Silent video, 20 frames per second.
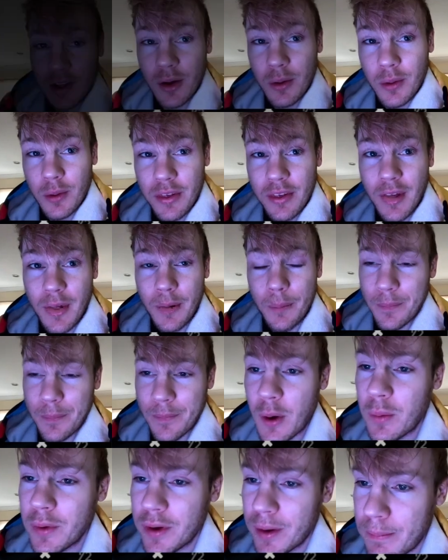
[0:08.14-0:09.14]
up? We
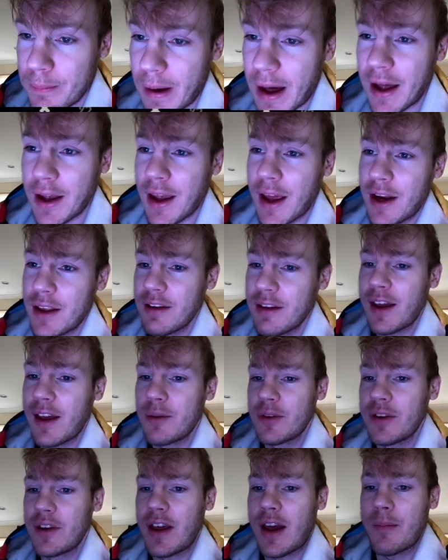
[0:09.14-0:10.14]
are back at it again with an
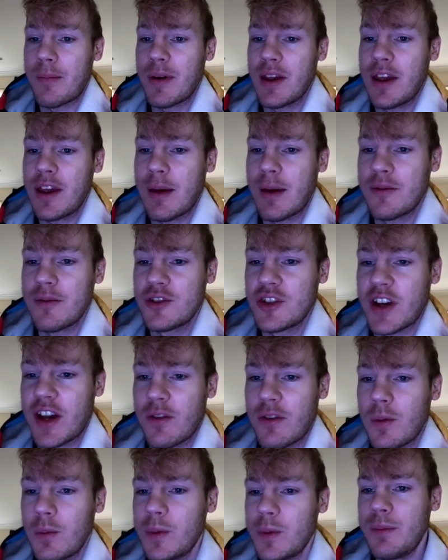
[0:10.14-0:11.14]
epic game of chess where
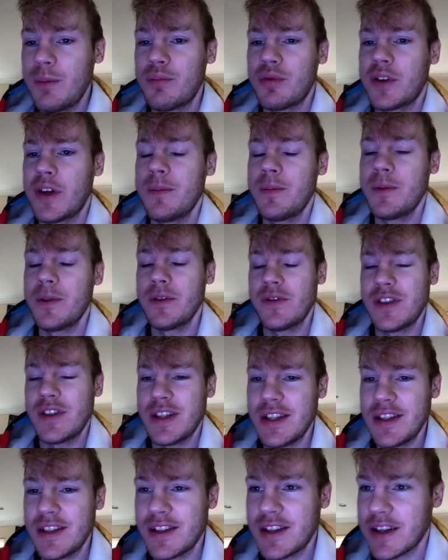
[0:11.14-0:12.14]
we pre-move
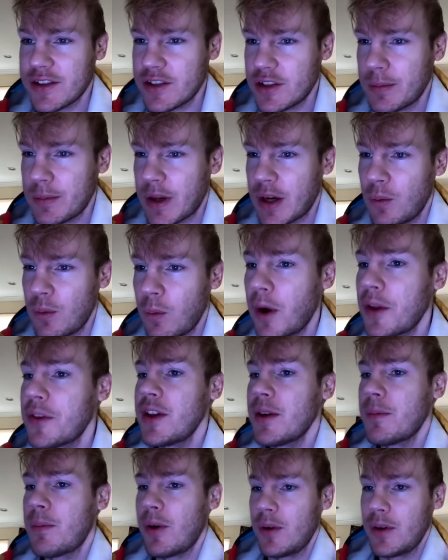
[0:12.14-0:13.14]
c6 no matter what the
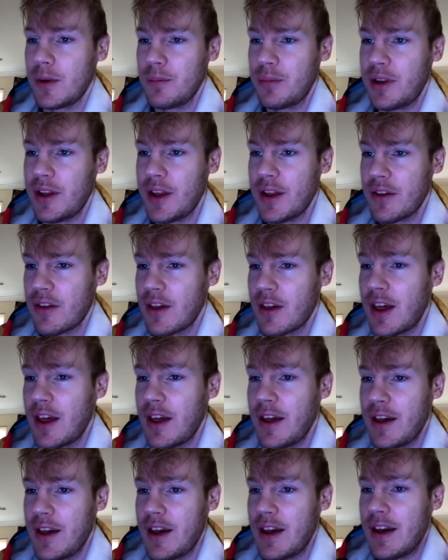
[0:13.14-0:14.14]
opponent plays.
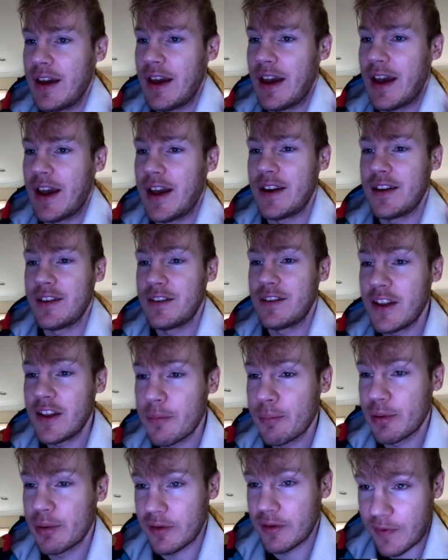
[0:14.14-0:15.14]
And this
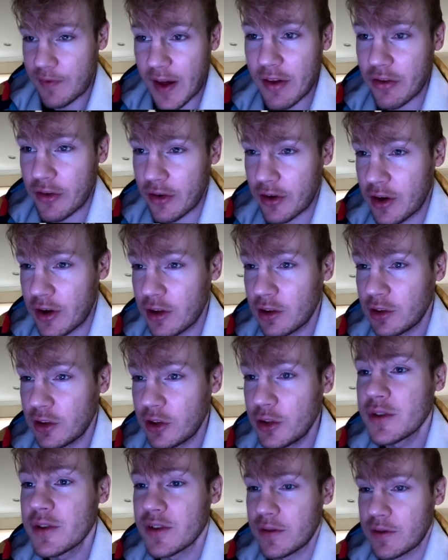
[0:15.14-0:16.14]
professor,
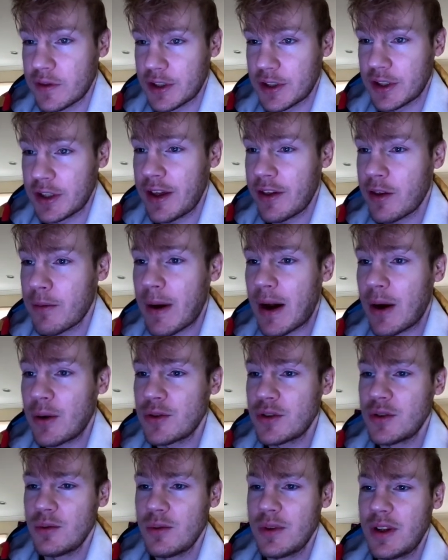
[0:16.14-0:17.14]
Lucifer, is about
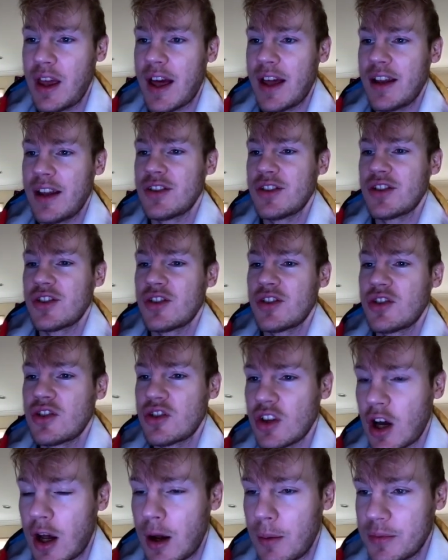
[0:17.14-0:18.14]
to get
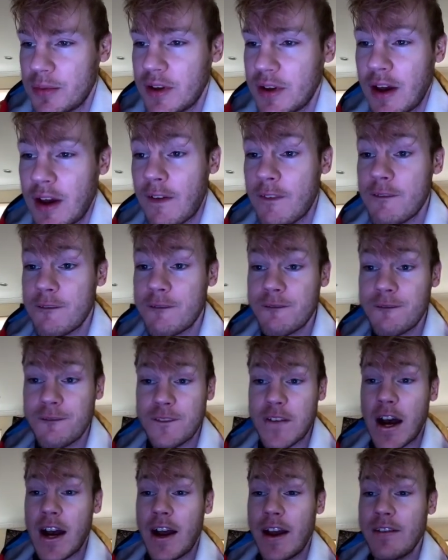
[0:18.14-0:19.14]
stomped.
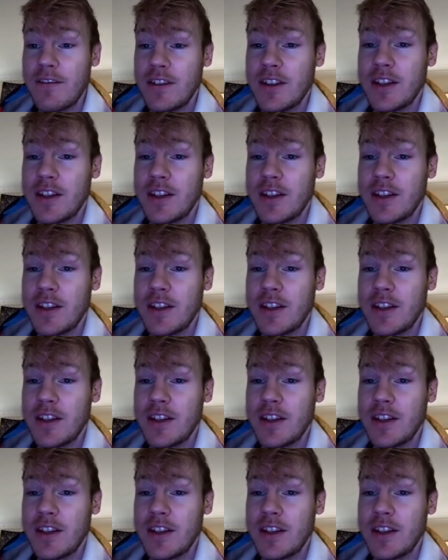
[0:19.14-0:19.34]
5 years,